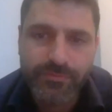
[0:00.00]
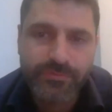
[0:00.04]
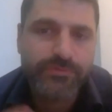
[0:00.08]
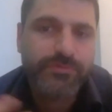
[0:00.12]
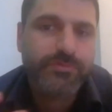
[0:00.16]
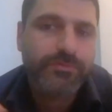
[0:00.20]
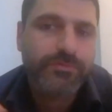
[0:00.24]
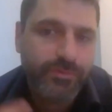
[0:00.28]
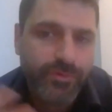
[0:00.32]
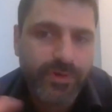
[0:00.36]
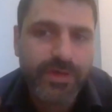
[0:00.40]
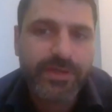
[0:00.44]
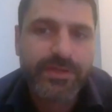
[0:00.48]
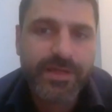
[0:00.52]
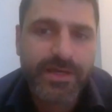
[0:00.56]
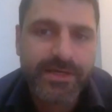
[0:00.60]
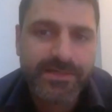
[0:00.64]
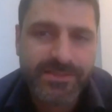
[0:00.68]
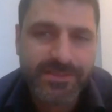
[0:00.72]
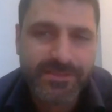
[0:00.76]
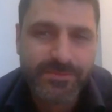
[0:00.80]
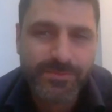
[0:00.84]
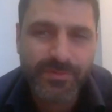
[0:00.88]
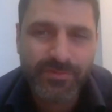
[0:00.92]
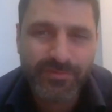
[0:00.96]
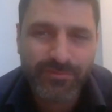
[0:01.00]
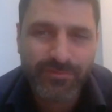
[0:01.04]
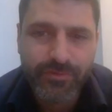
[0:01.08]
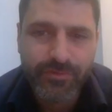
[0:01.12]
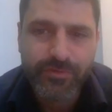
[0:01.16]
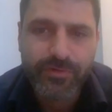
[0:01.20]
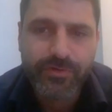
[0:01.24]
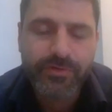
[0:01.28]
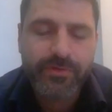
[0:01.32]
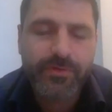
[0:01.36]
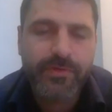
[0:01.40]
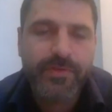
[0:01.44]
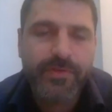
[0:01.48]
to, to get access
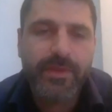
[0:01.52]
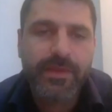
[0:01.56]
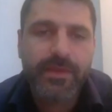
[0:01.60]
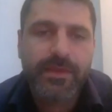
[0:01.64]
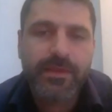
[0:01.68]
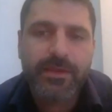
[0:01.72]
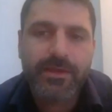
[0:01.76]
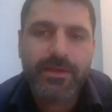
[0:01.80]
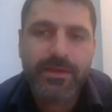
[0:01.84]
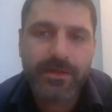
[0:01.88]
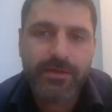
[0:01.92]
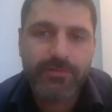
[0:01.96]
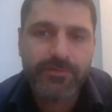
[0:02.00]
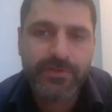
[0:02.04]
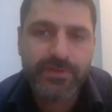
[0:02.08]
before and mm-hmm.